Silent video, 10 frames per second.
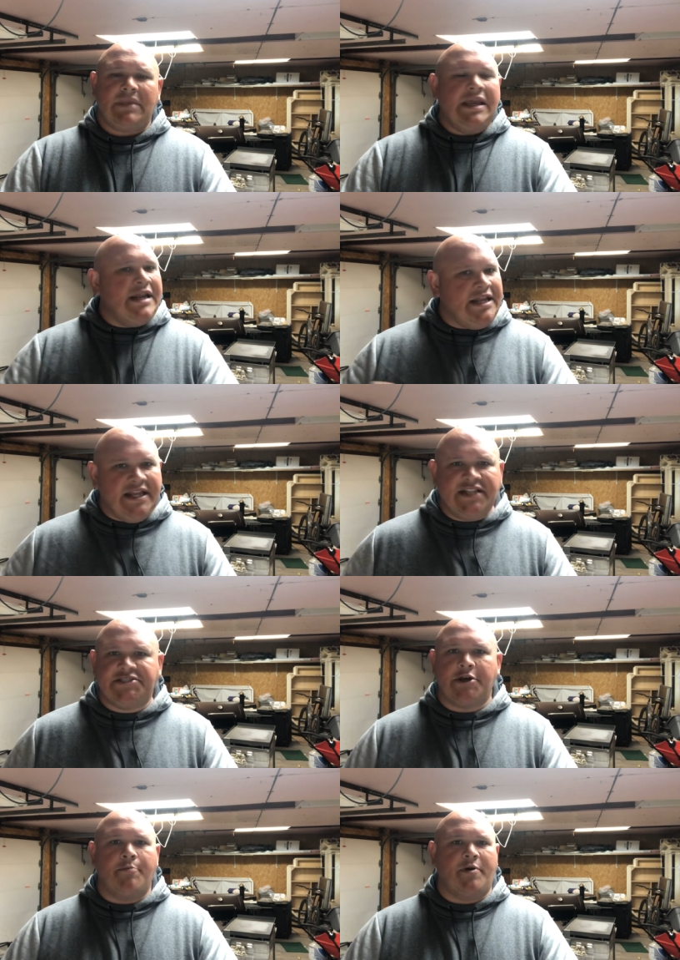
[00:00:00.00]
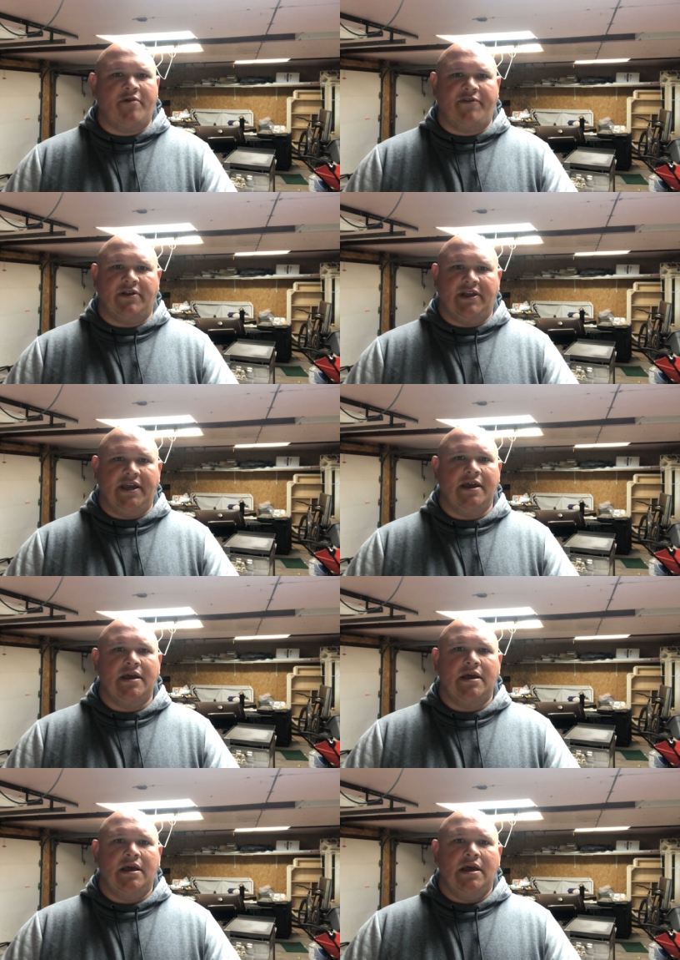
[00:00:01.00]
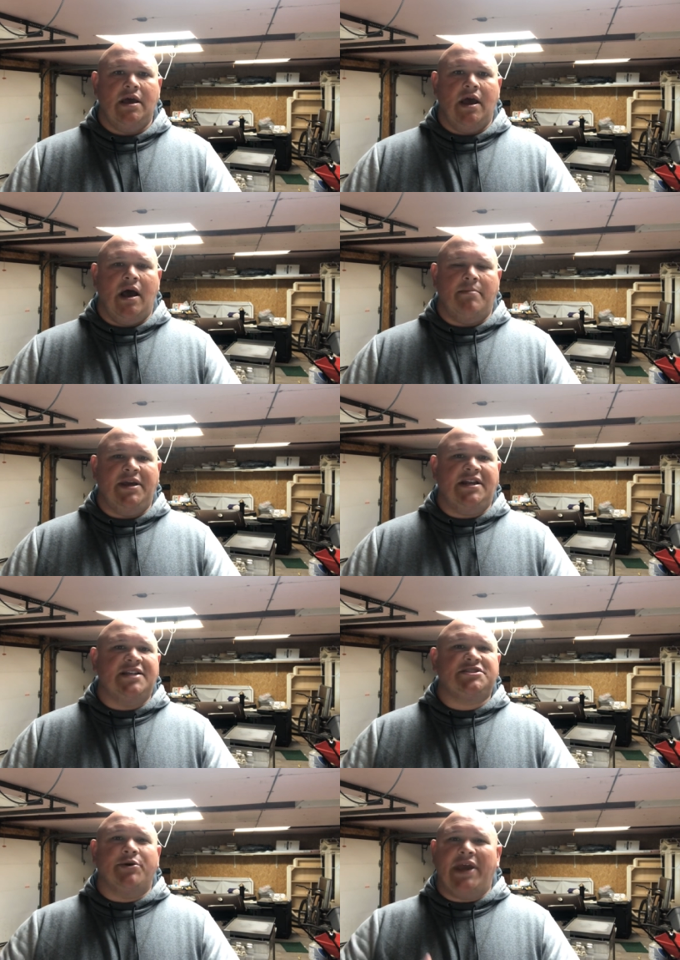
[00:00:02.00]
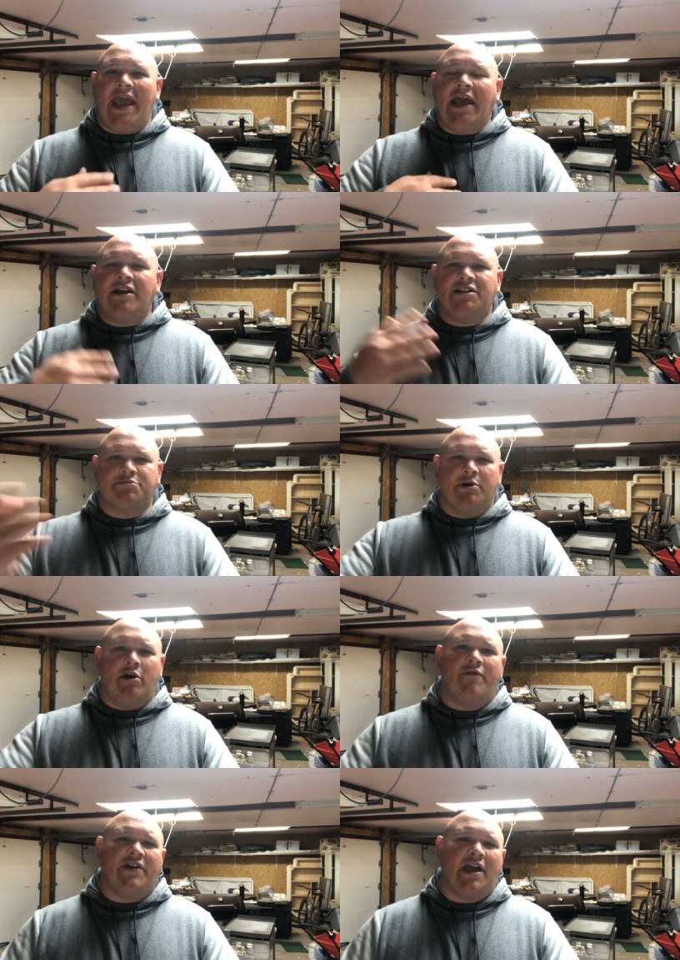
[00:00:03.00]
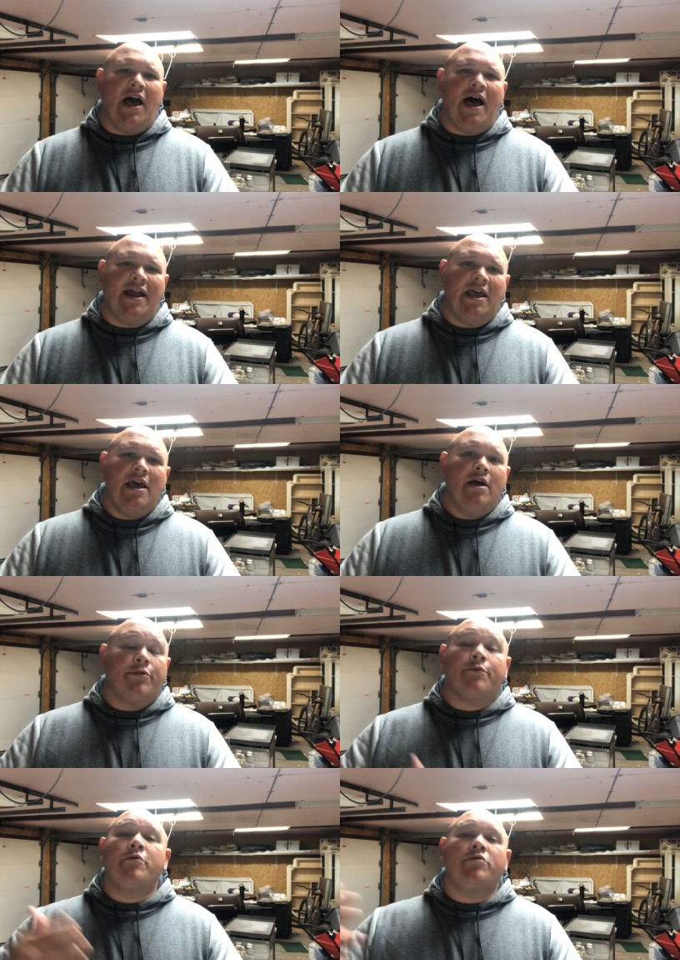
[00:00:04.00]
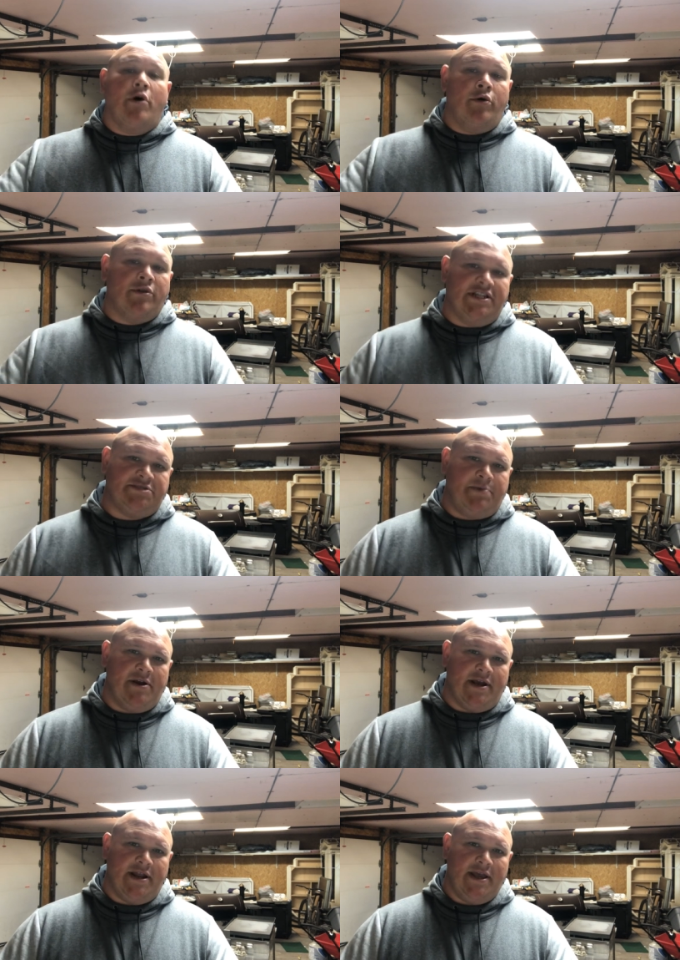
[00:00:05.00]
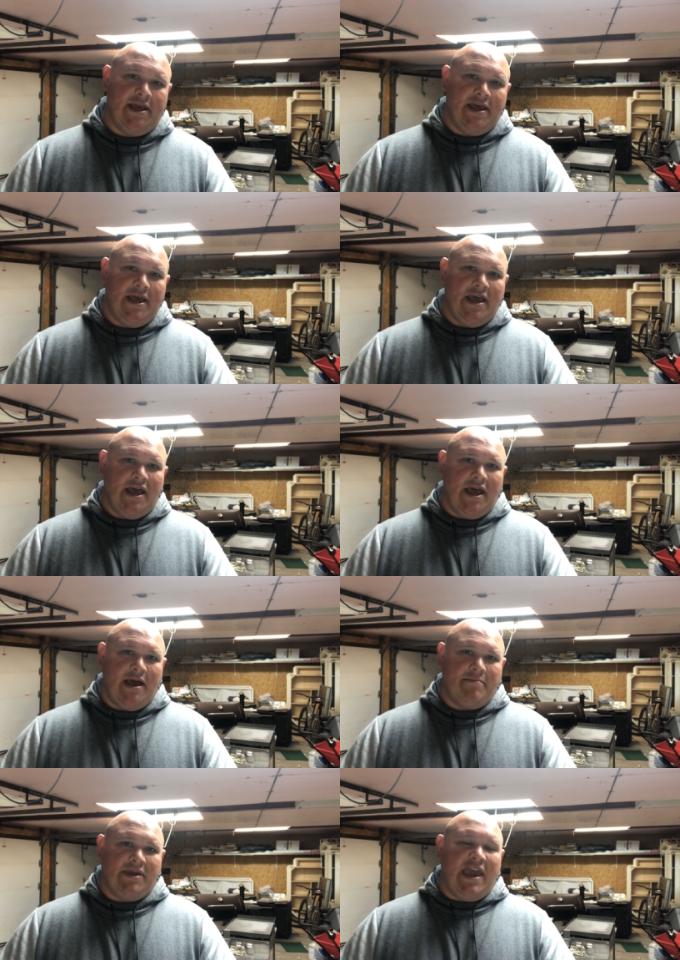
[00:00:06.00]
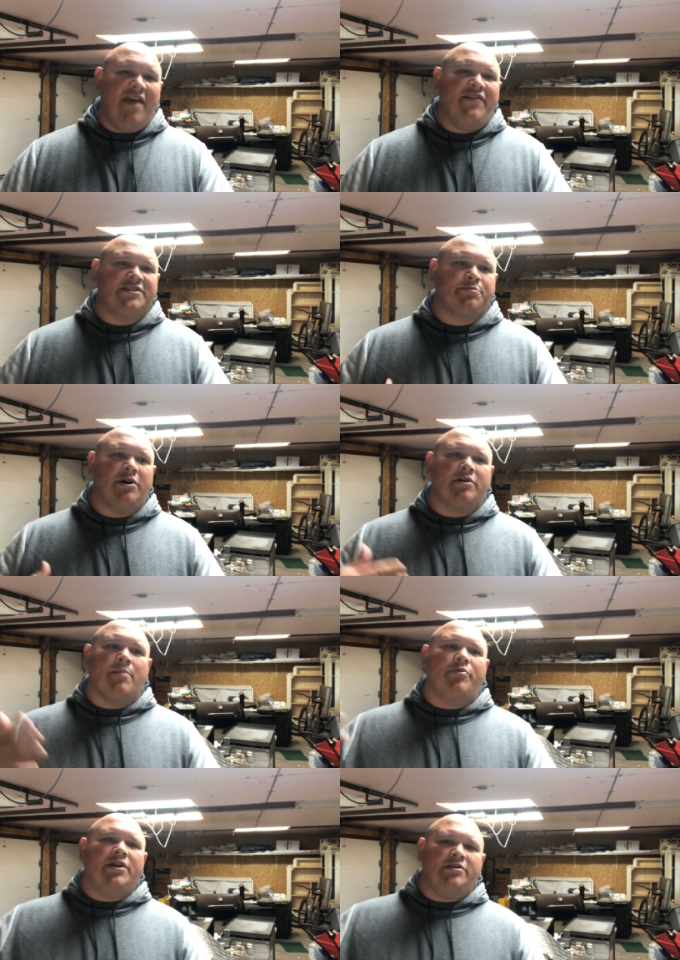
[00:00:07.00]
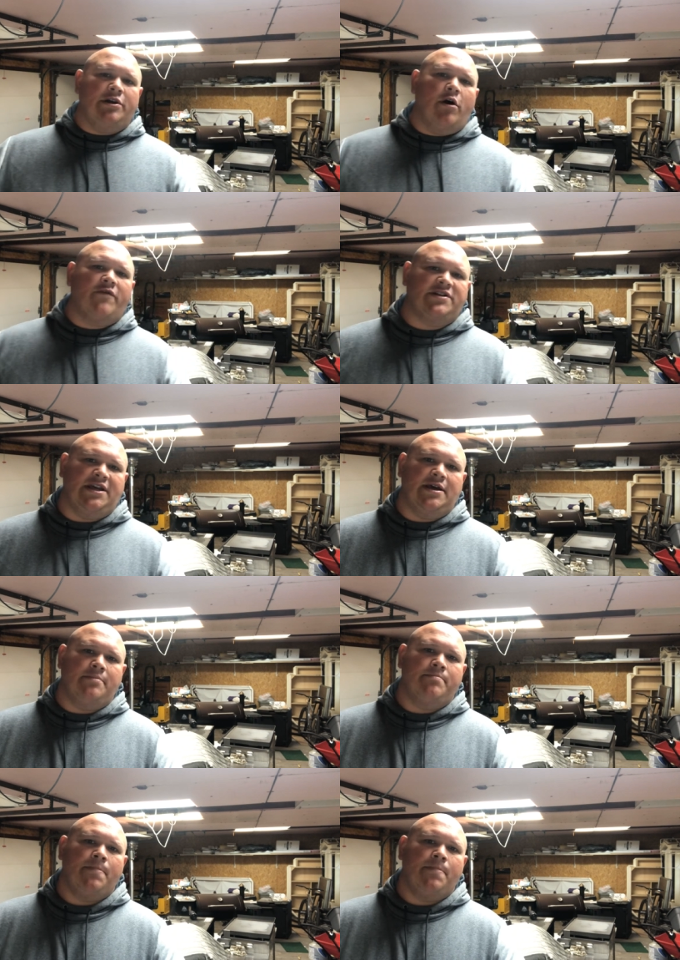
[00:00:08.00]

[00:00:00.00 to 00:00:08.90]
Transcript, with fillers: And he did so perfectly. Um, he did so, he handed his will over to God through the Holy Spirit, gave his will completely over to him.